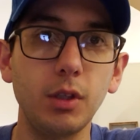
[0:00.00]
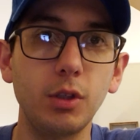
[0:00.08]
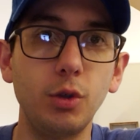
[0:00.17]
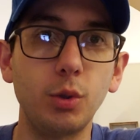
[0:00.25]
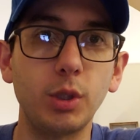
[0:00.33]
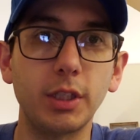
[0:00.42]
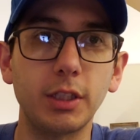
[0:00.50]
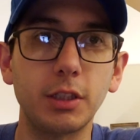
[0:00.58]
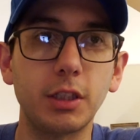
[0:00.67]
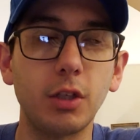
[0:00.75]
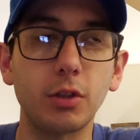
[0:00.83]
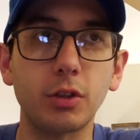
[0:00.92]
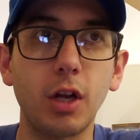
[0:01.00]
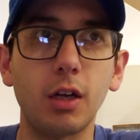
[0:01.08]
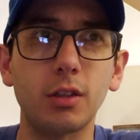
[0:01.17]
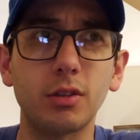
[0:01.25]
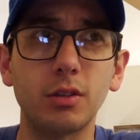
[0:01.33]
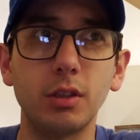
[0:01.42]
you can sell
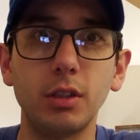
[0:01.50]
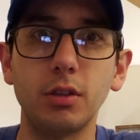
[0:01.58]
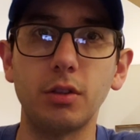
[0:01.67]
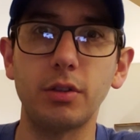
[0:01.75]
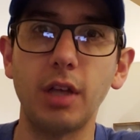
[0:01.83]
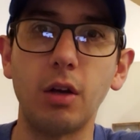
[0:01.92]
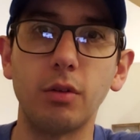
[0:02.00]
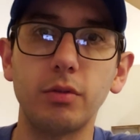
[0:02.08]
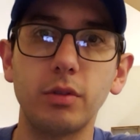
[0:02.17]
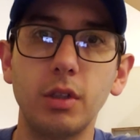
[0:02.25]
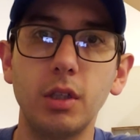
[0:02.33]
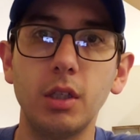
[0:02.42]
stocks in yourself.